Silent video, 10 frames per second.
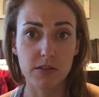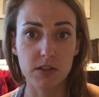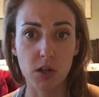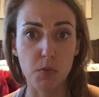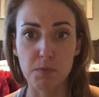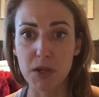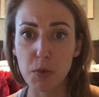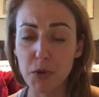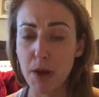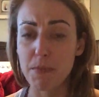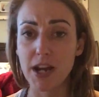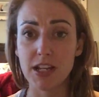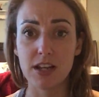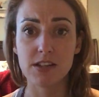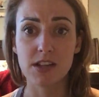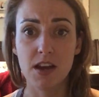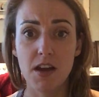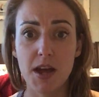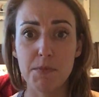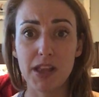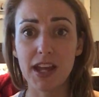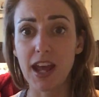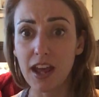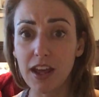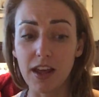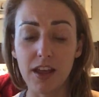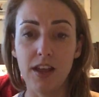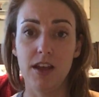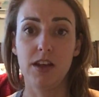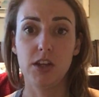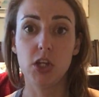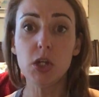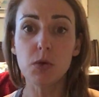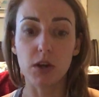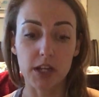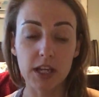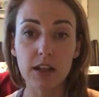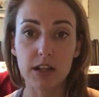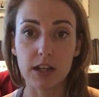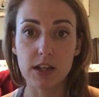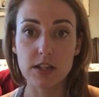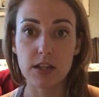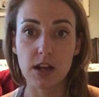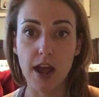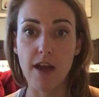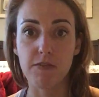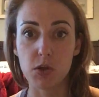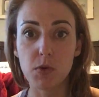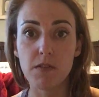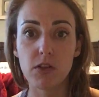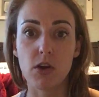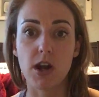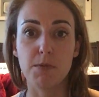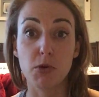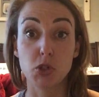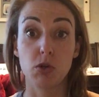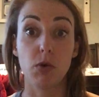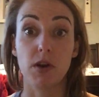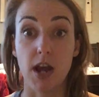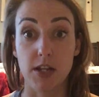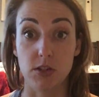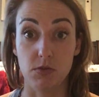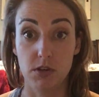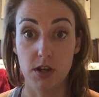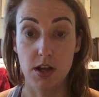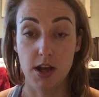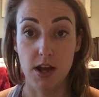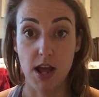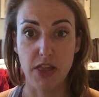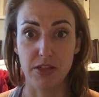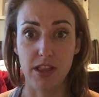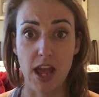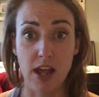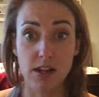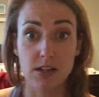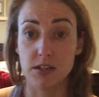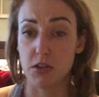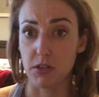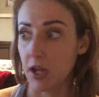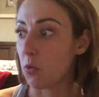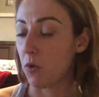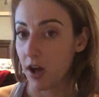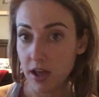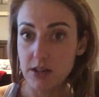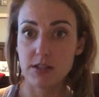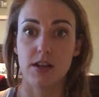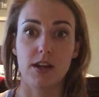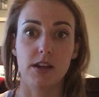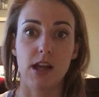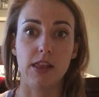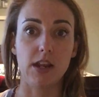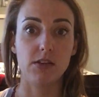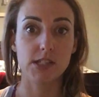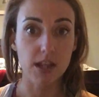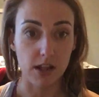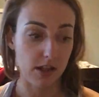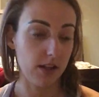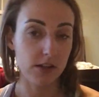meal prep ideas, be like, hey, you are killing it. Have you ever thought about doing what I do? And they're like, what? And then you say,